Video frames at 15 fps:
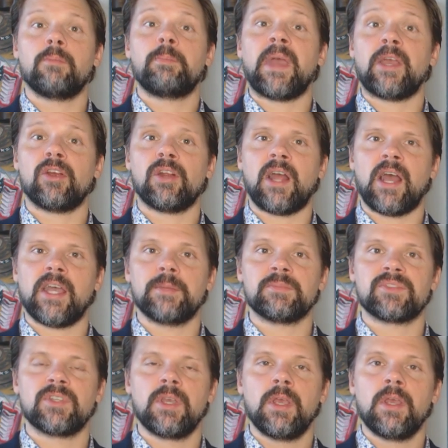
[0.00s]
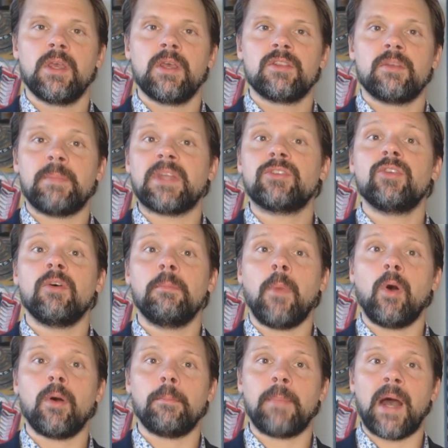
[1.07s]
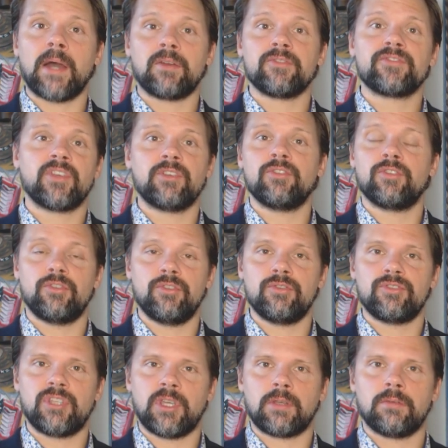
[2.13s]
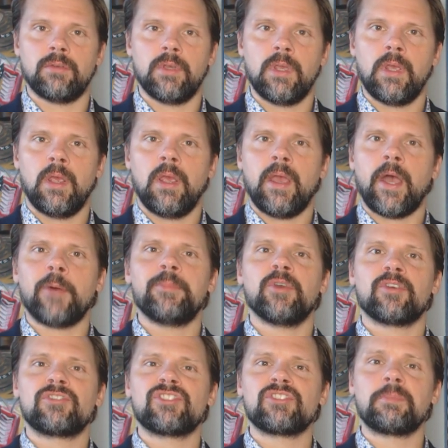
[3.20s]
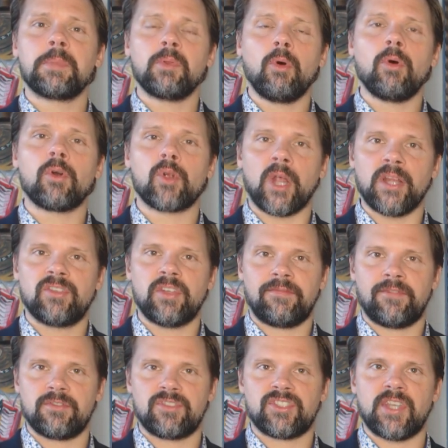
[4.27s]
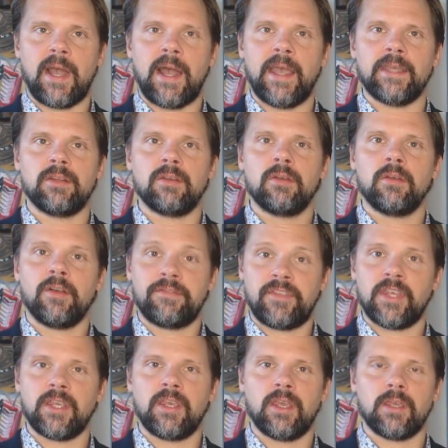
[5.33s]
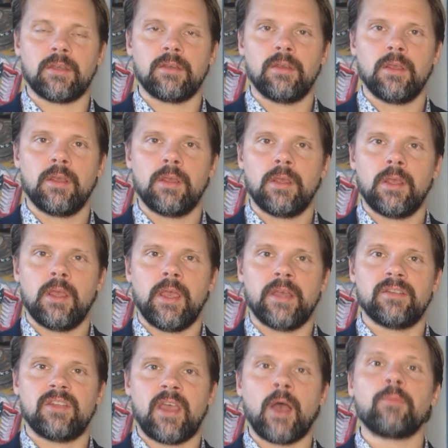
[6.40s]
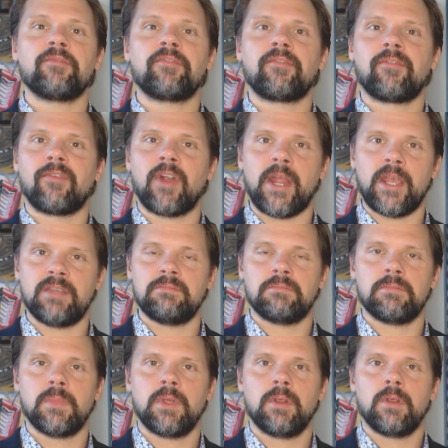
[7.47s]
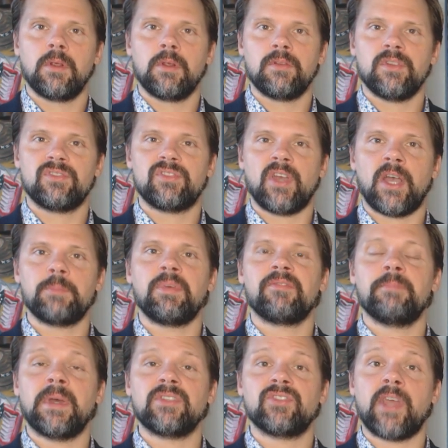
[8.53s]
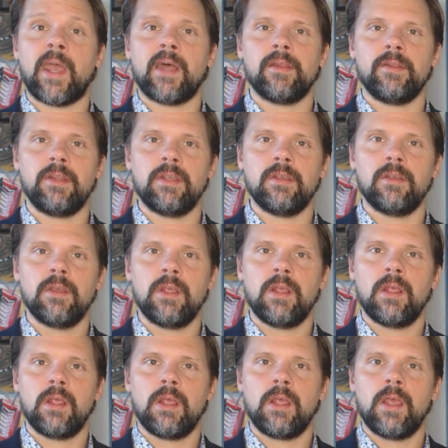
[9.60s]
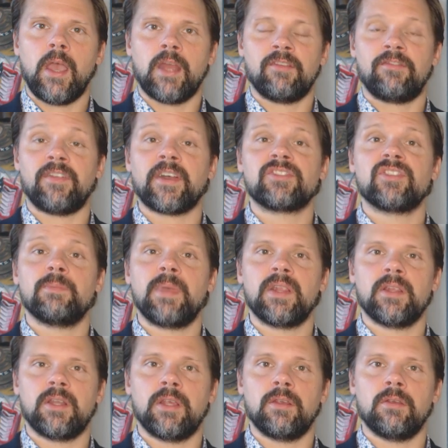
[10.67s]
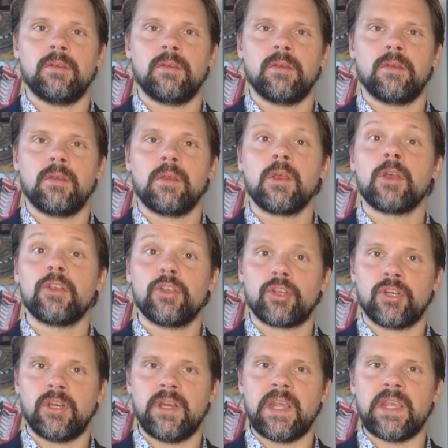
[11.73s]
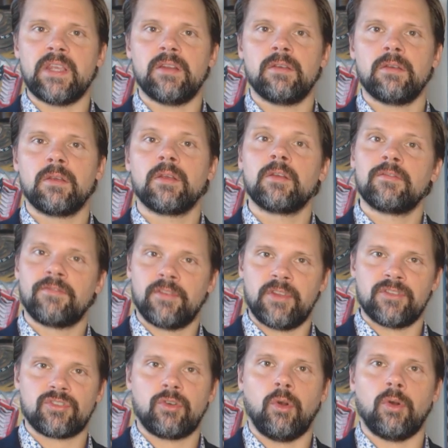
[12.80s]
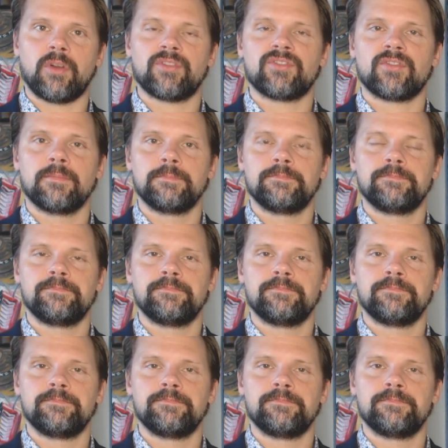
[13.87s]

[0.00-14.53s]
the paradigms, the mental mo- models that you're using, help you explore a different side of thinking, and to help frame the type of mentality and flexibility you're going to need for this course.